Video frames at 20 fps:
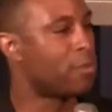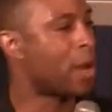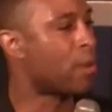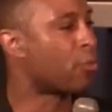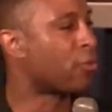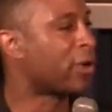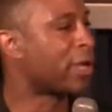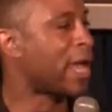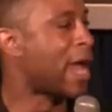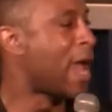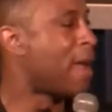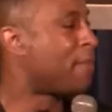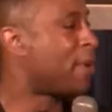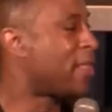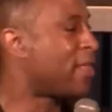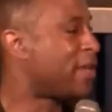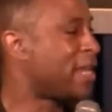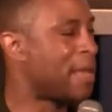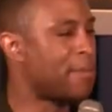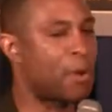you remember a guy
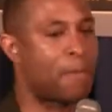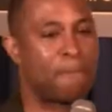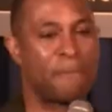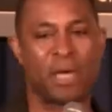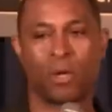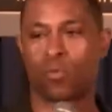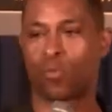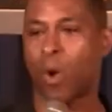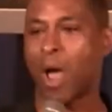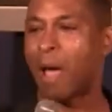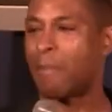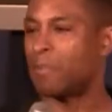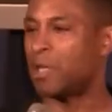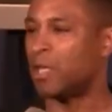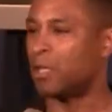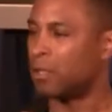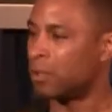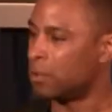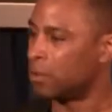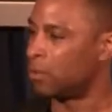by the name of Mitt
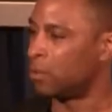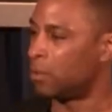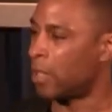Romney?